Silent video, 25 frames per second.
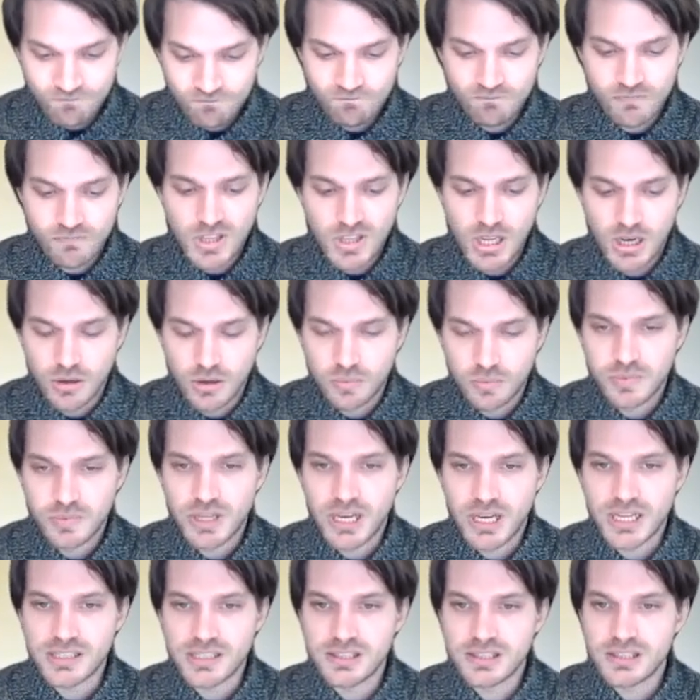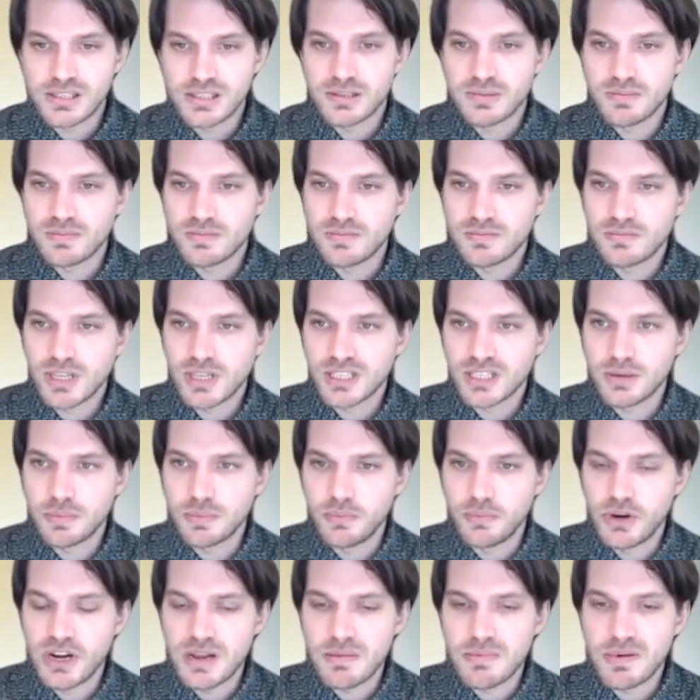You know, that's a
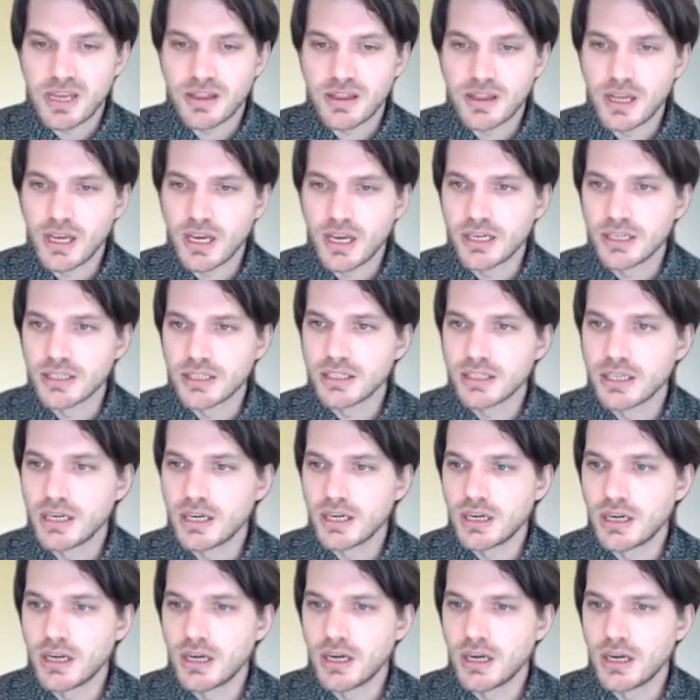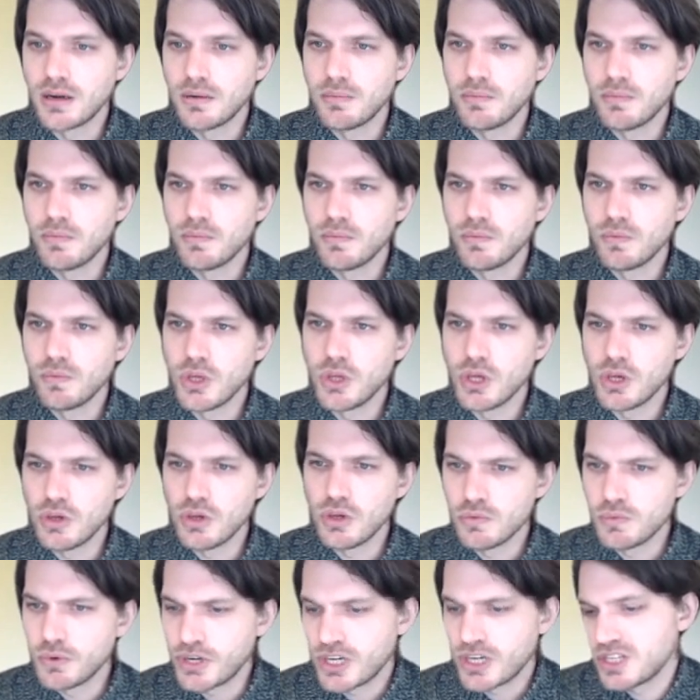pretty big thing. You
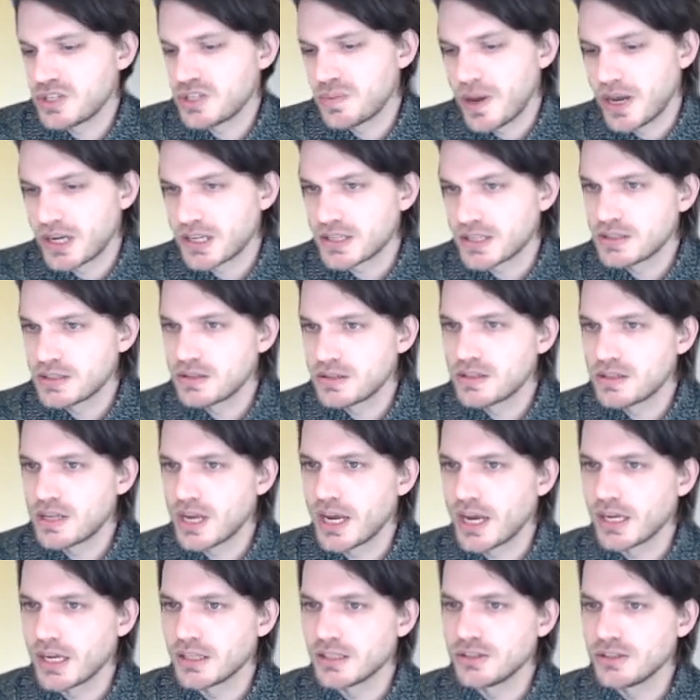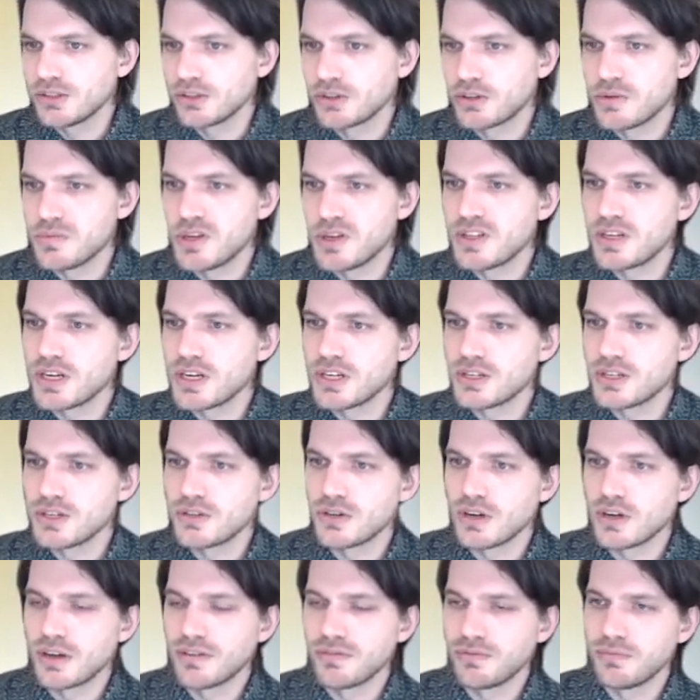would expect that documentation
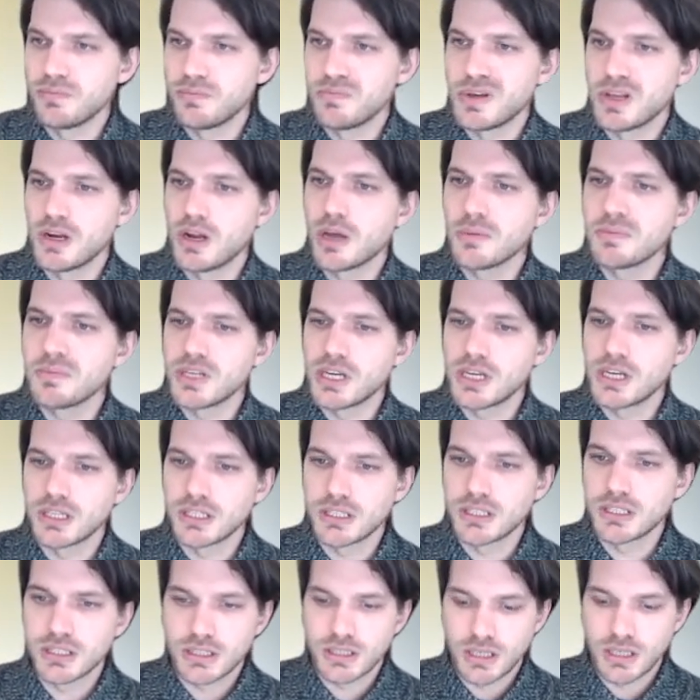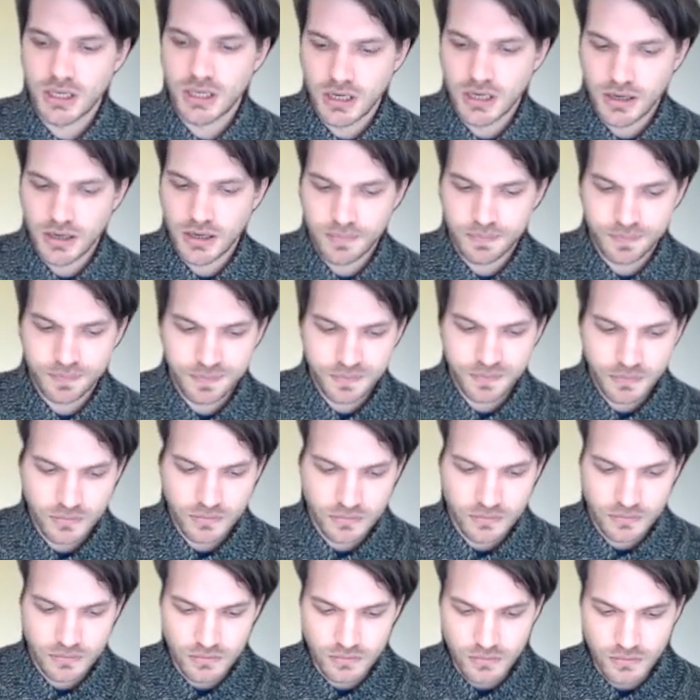to have been updated.
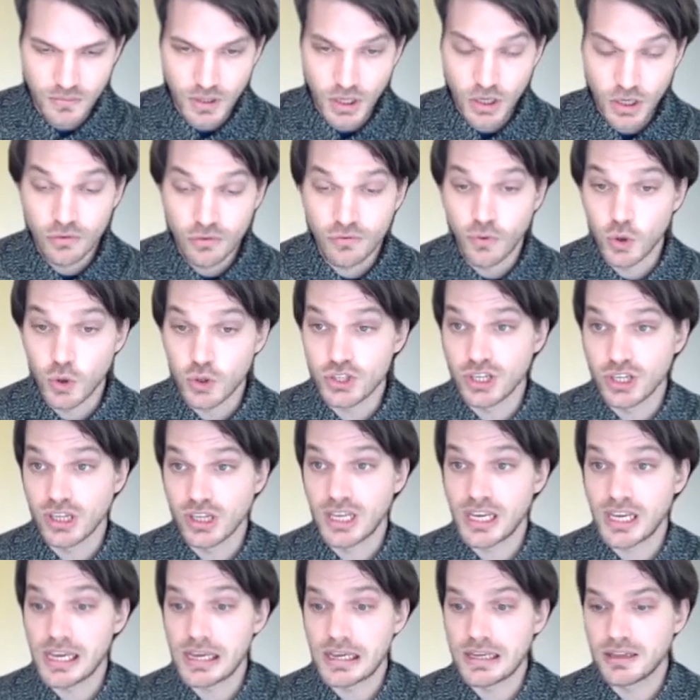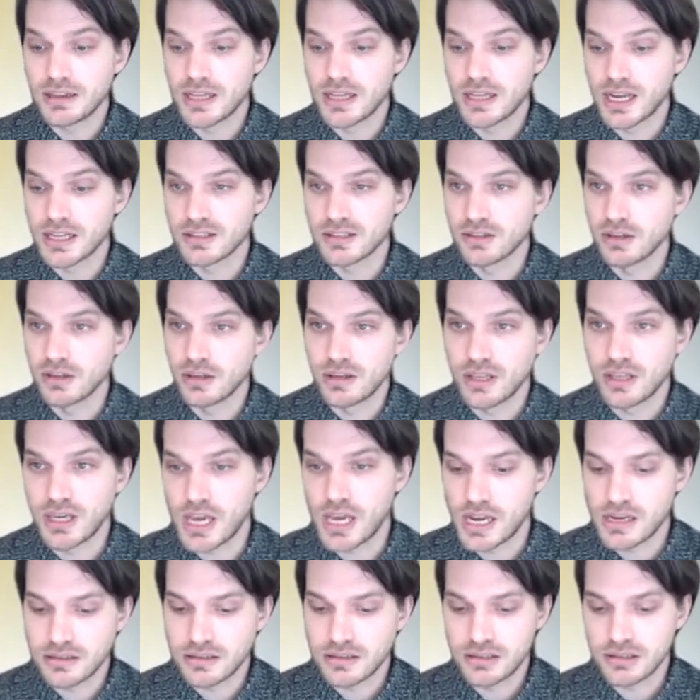Unfortunately, that's not the
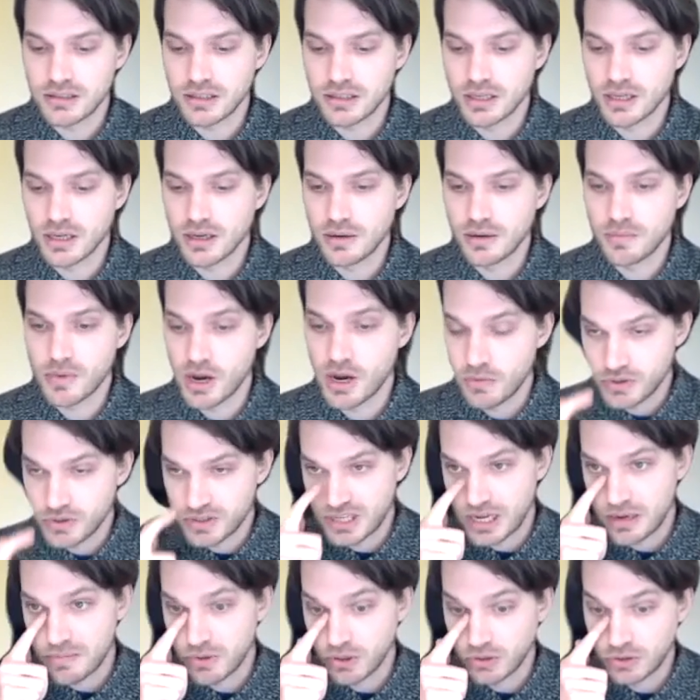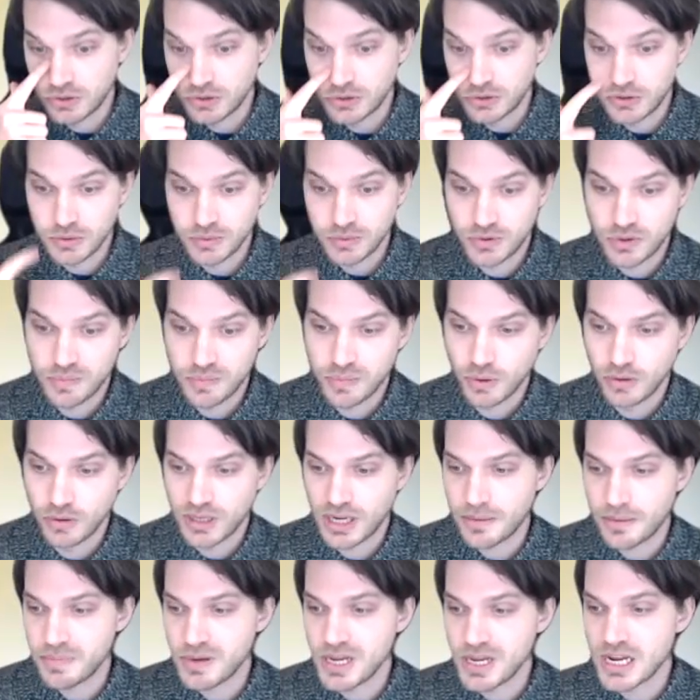case. I was able to pull
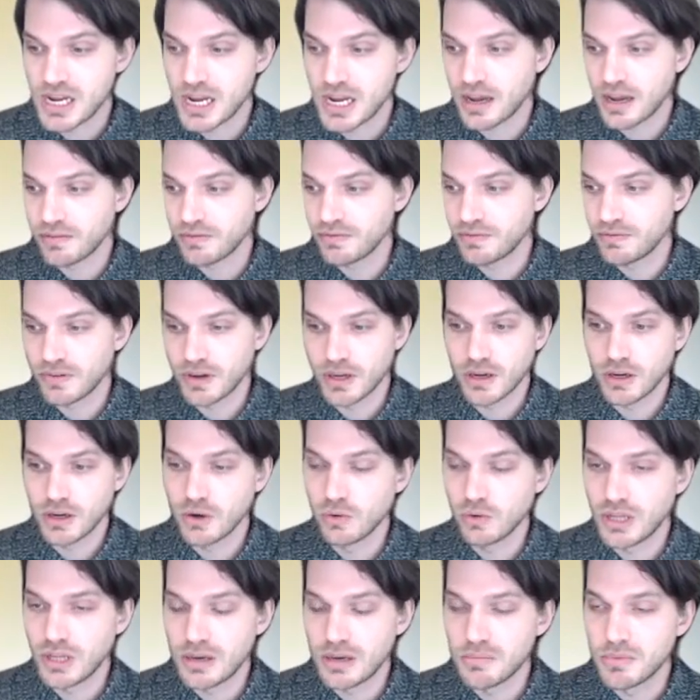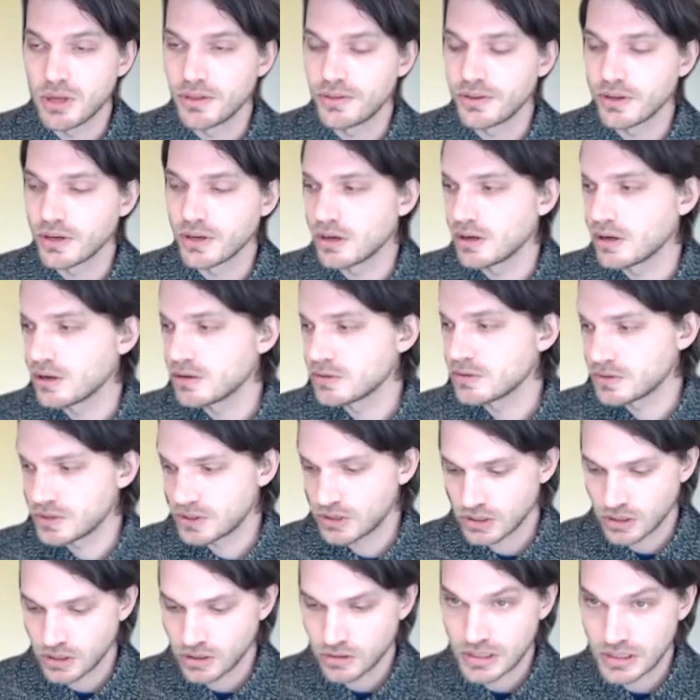that PDF only a month ago,
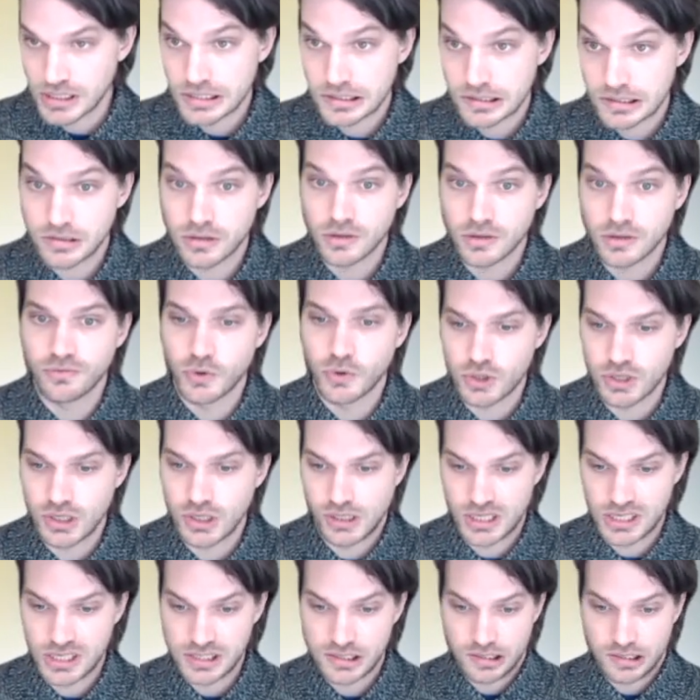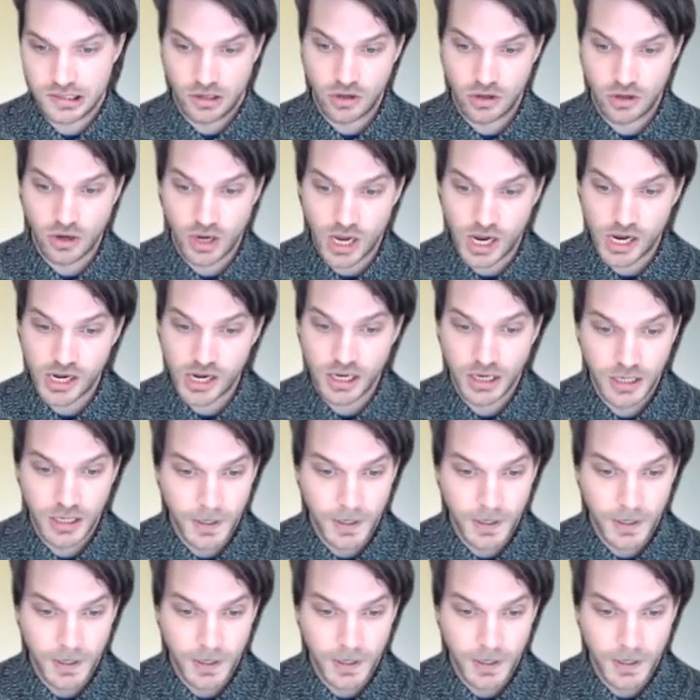so it's unfortunately still online